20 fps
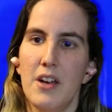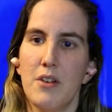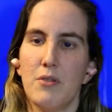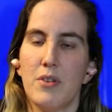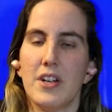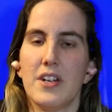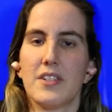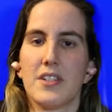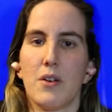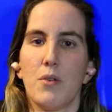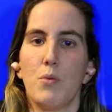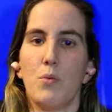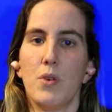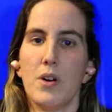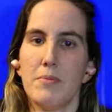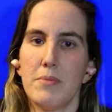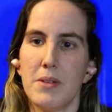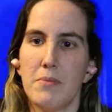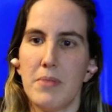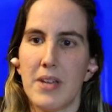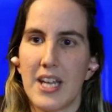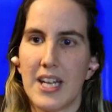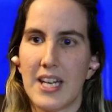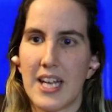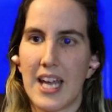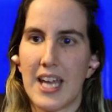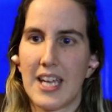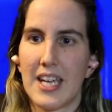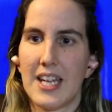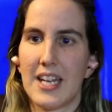Whereas a woman being
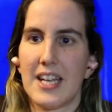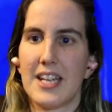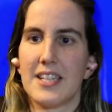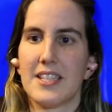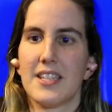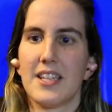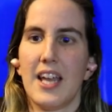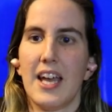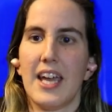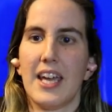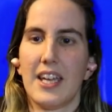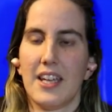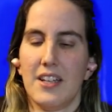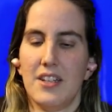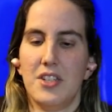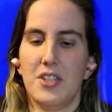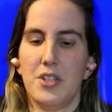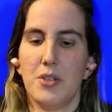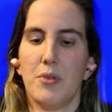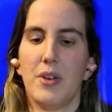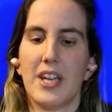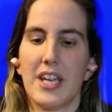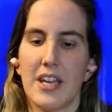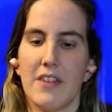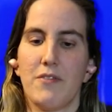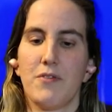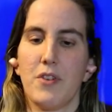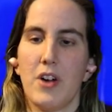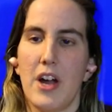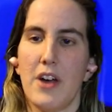naked, it's like doing
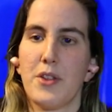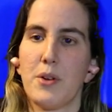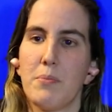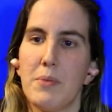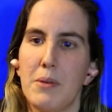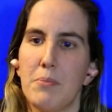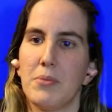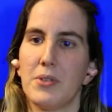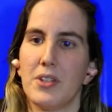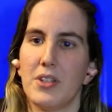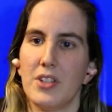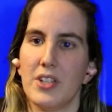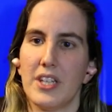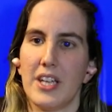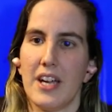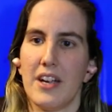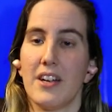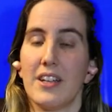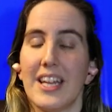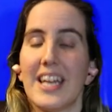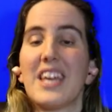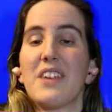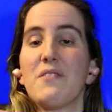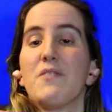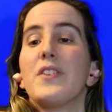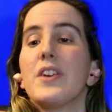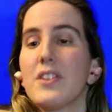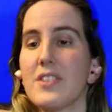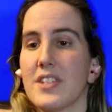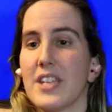it for other people to look at her. Like, it
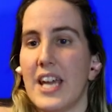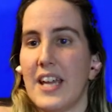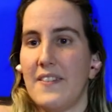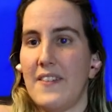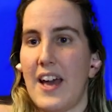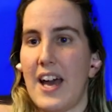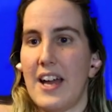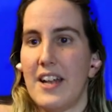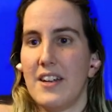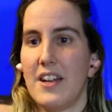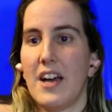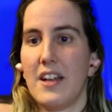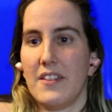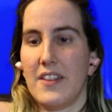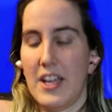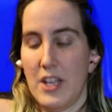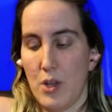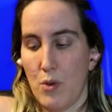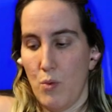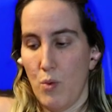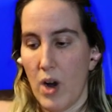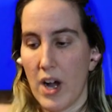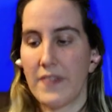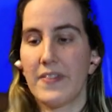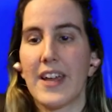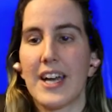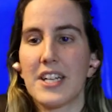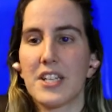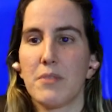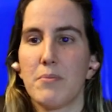feels like that. Not that you want
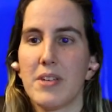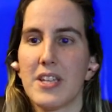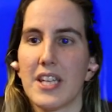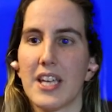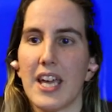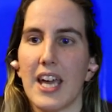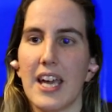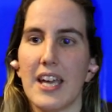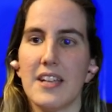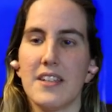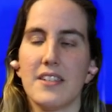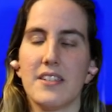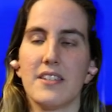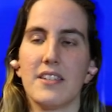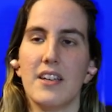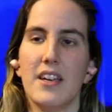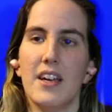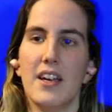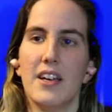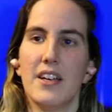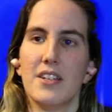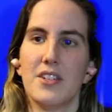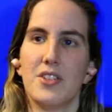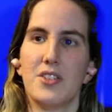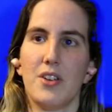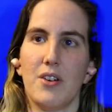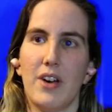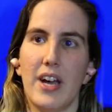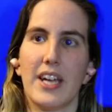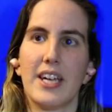that to be the case.
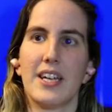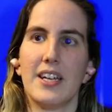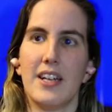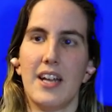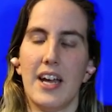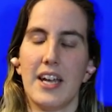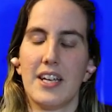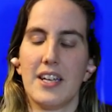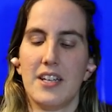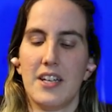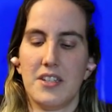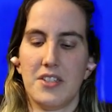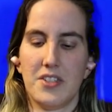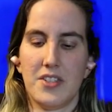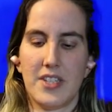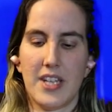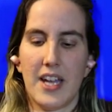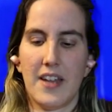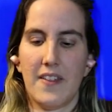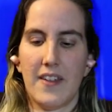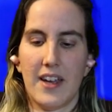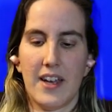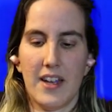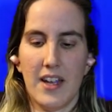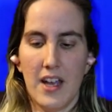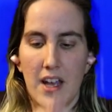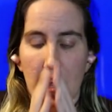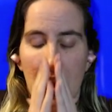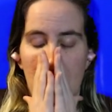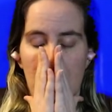So I can understand that.
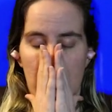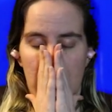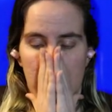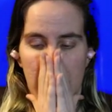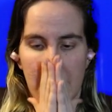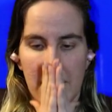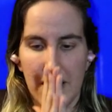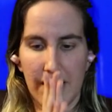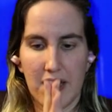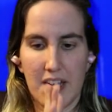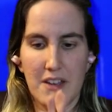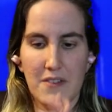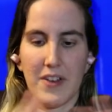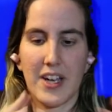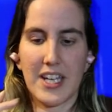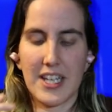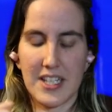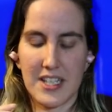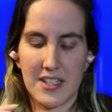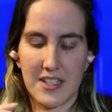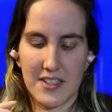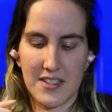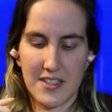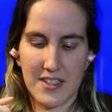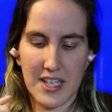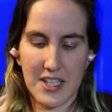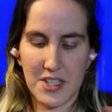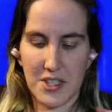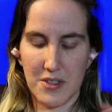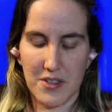If I can
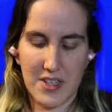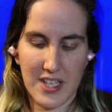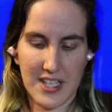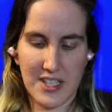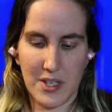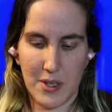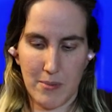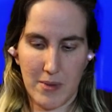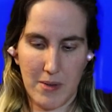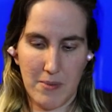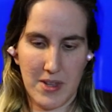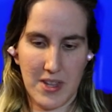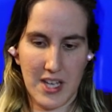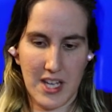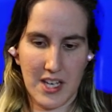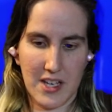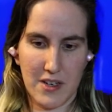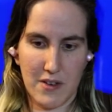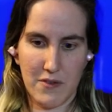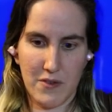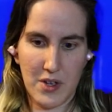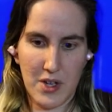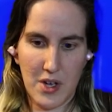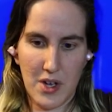say two things that made me think of.